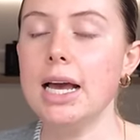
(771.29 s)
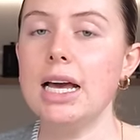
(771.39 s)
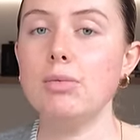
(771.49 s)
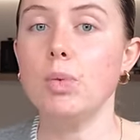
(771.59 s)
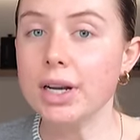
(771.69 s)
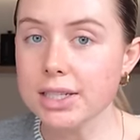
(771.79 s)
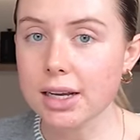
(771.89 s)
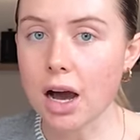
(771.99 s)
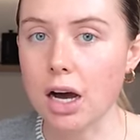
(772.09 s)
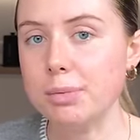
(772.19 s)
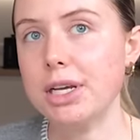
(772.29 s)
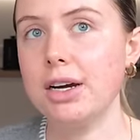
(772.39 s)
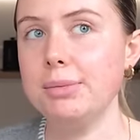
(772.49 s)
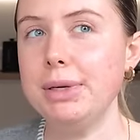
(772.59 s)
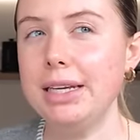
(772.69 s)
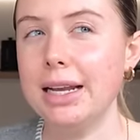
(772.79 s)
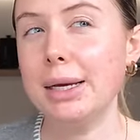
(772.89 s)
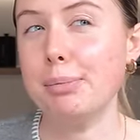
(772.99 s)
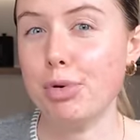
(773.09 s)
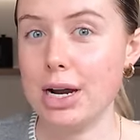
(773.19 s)
Um, when I say carbs, I mean
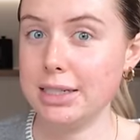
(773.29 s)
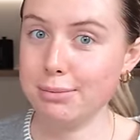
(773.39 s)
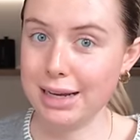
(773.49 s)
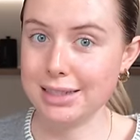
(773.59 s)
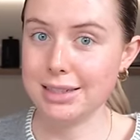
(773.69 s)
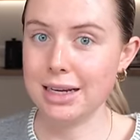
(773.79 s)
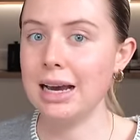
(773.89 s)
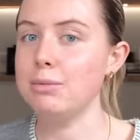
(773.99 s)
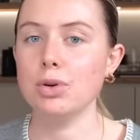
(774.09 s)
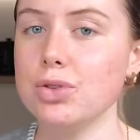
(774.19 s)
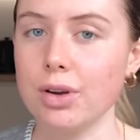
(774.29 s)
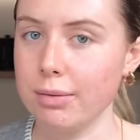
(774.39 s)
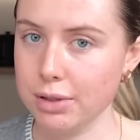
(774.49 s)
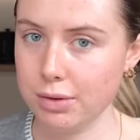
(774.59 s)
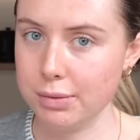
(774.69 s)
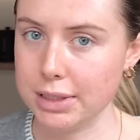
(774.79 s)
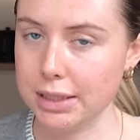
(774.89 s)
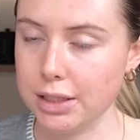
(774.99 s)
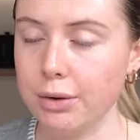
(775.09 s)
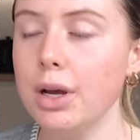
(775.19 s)
like bread and pasta. I'm not talking about sweet
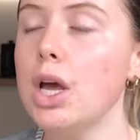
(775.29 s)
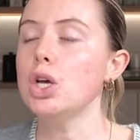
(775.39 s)
potato.